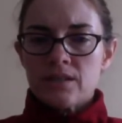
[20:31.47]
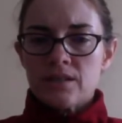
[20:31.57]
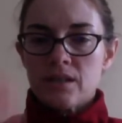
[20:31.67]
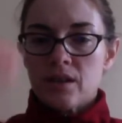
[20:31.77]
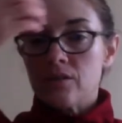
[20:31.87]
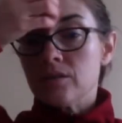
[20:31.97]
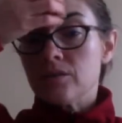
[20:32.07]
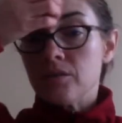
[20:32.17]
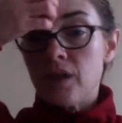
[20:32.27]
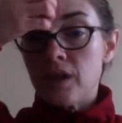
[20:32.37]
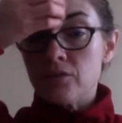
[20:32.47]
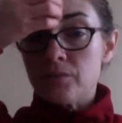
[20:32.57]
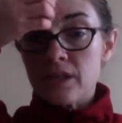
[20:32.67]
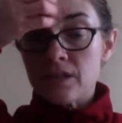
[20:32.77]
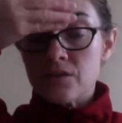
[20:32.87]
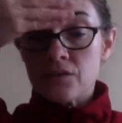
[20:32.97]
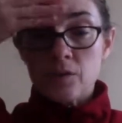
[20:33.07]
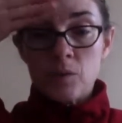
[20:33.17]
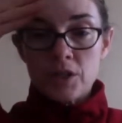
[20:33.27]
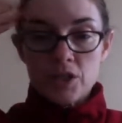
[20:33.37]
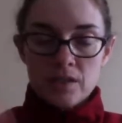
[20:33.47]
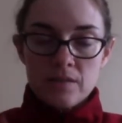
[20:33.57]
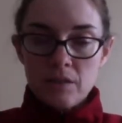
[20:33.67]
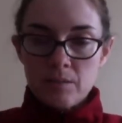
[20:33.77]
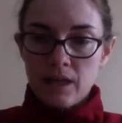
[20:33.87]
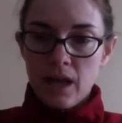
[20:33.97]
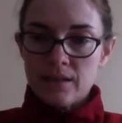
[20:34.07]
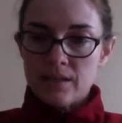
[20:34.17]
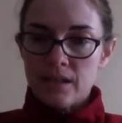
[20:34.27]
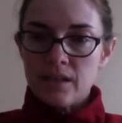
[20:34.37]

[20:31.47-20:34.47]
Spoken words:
So we've got a few minutes for some questions if anybody has any.